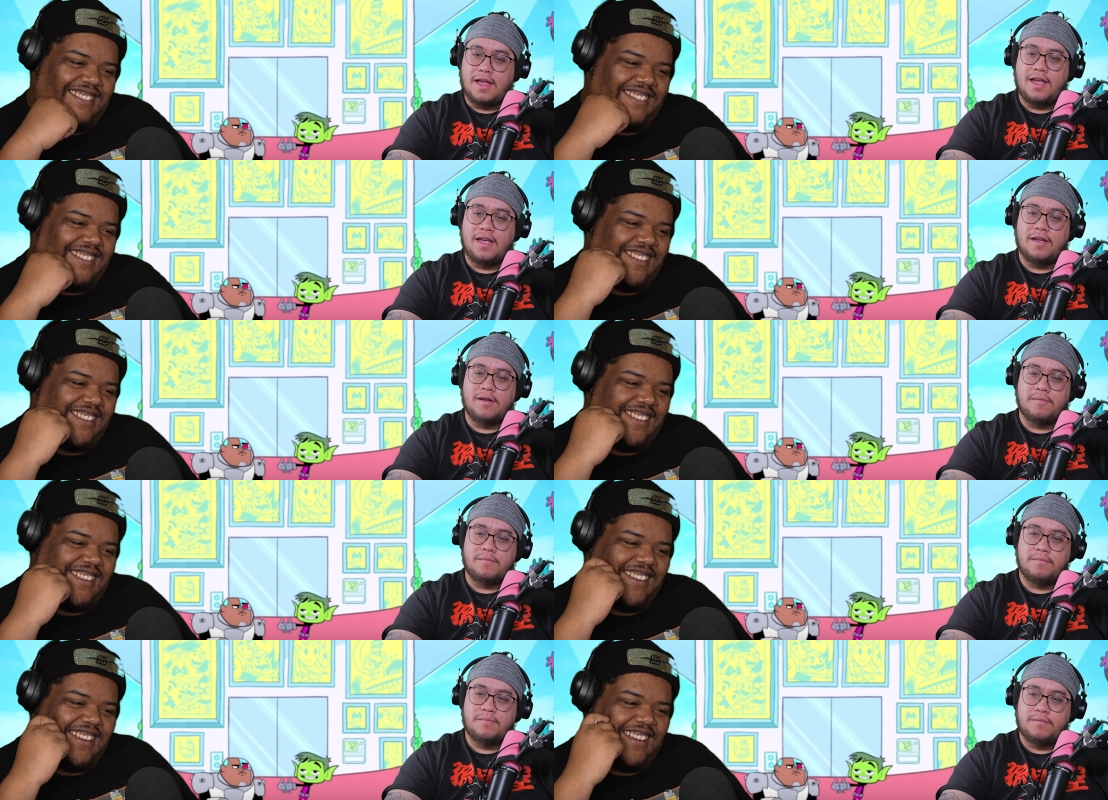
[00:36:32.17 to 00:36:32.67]

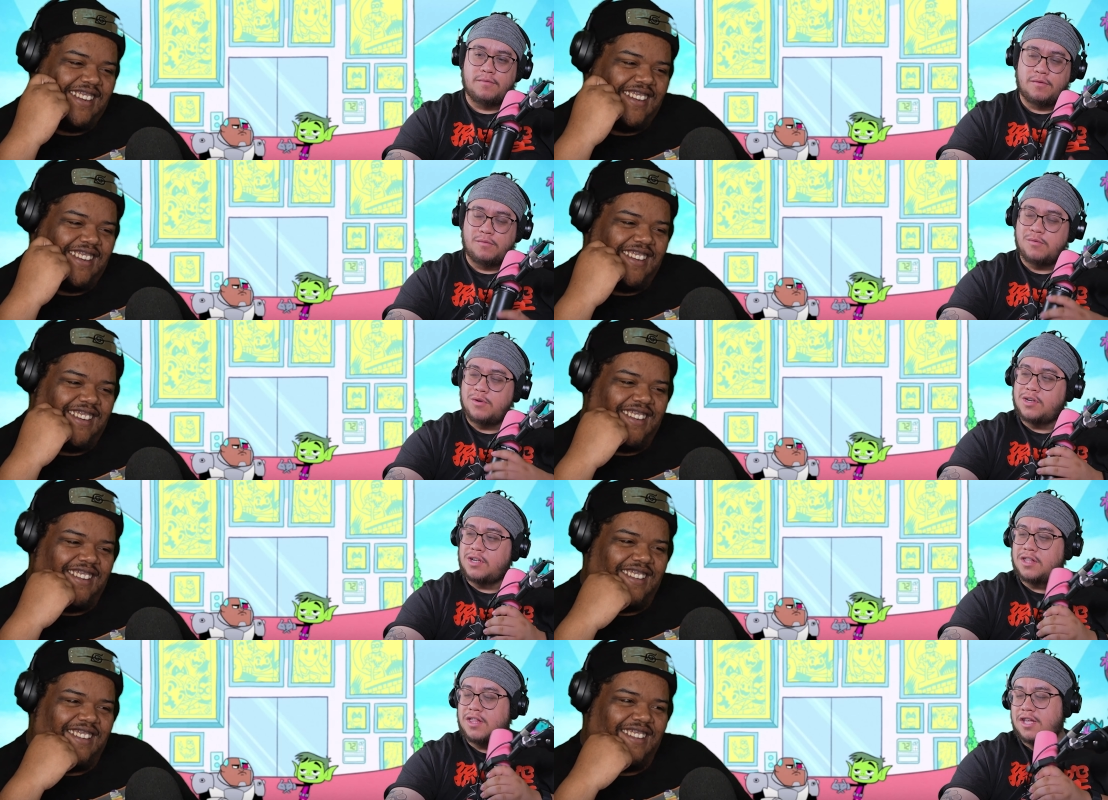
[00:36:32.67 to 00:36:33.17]
Speaker 1: Damn.
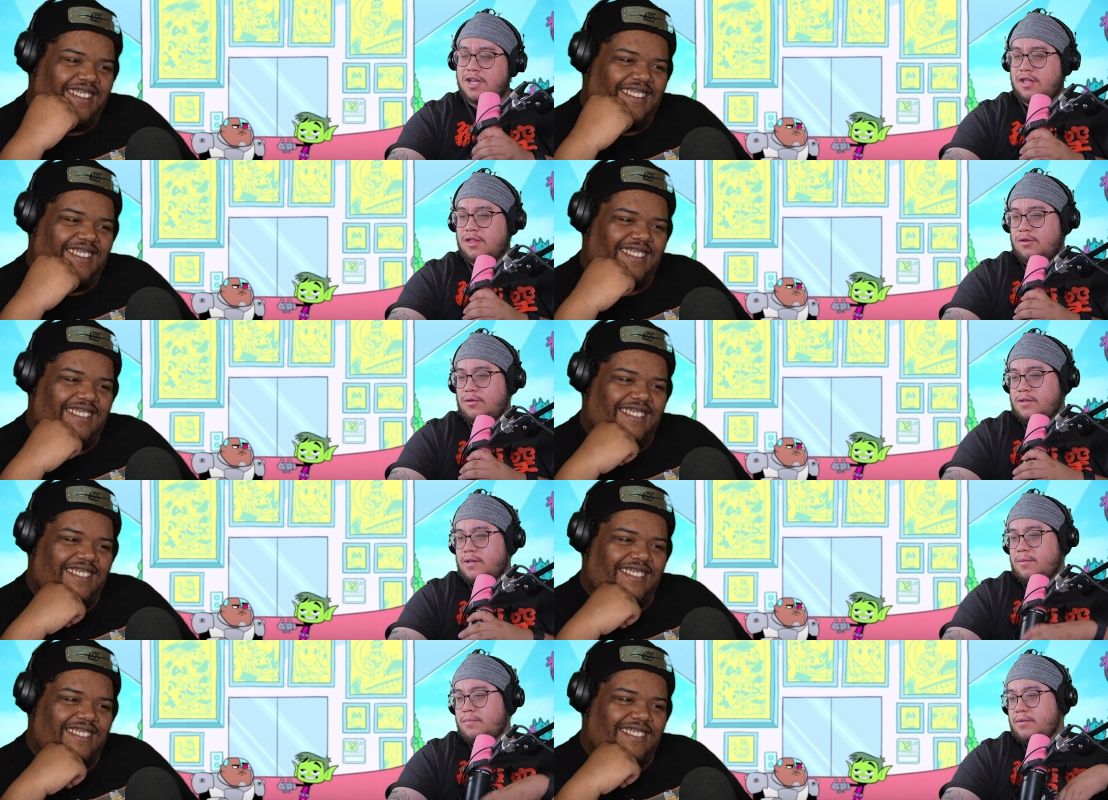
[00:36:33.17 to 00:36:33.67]
What'd you think
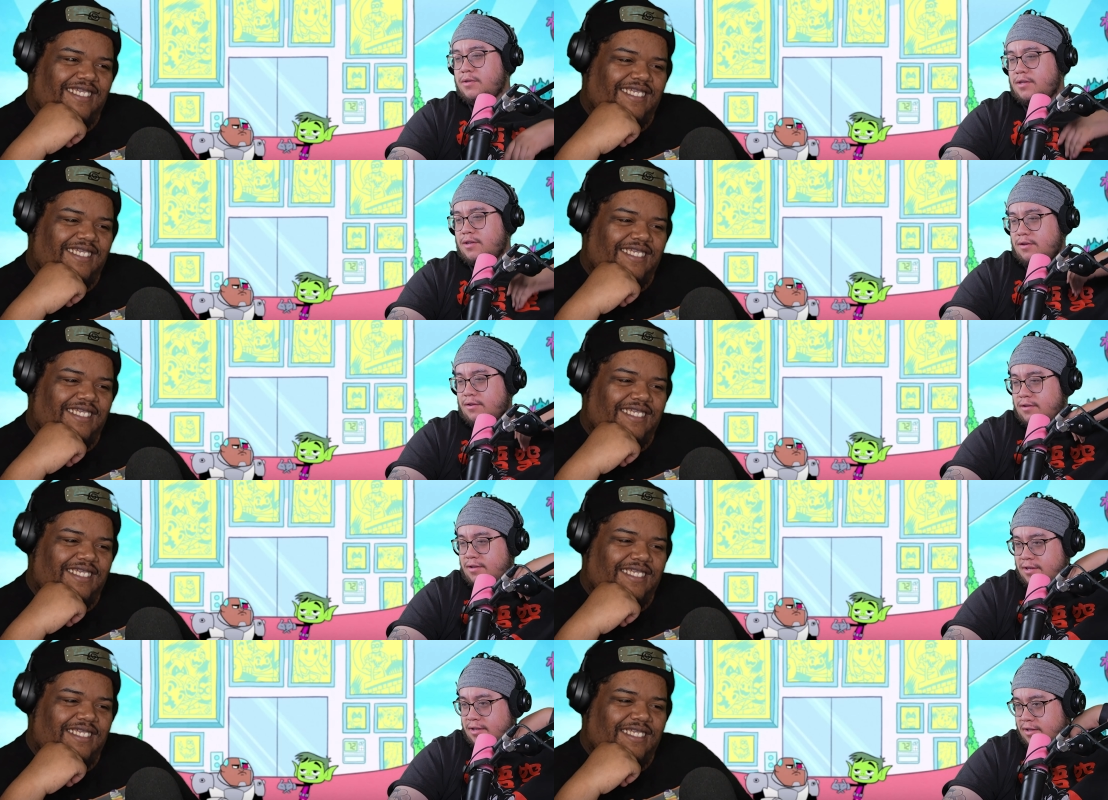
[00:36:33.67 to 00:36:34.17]
of those
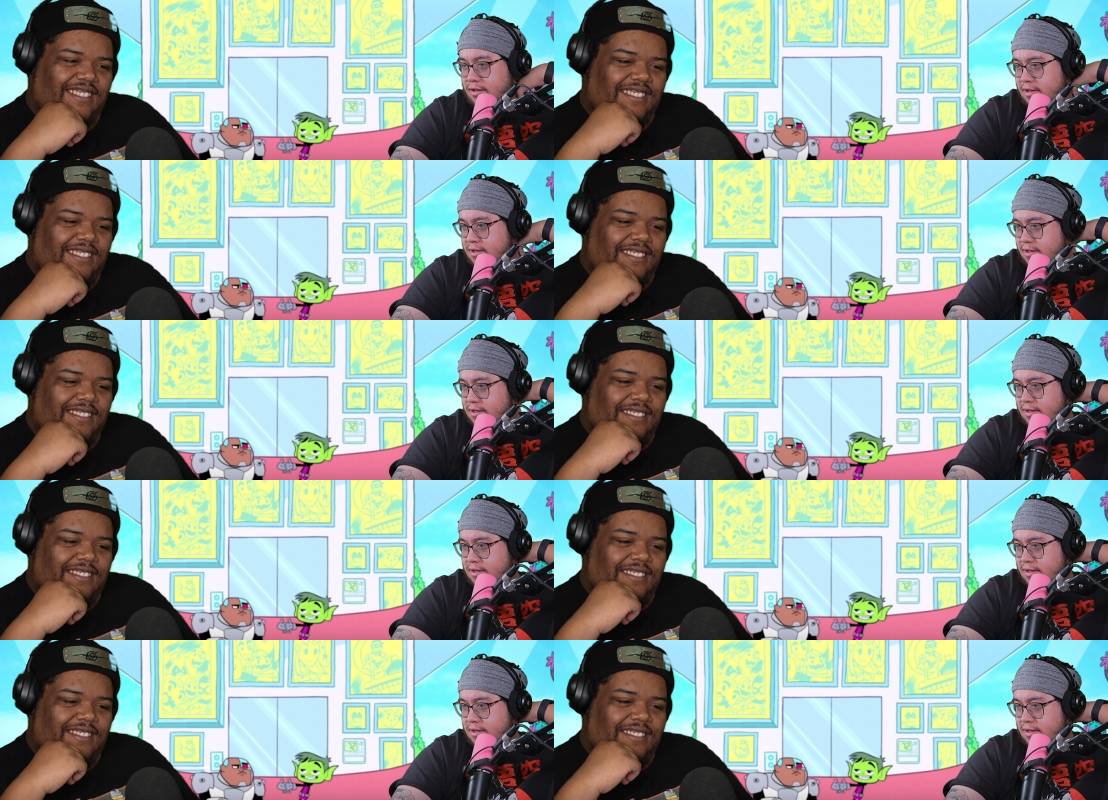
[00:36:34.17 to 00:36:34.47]
episodes?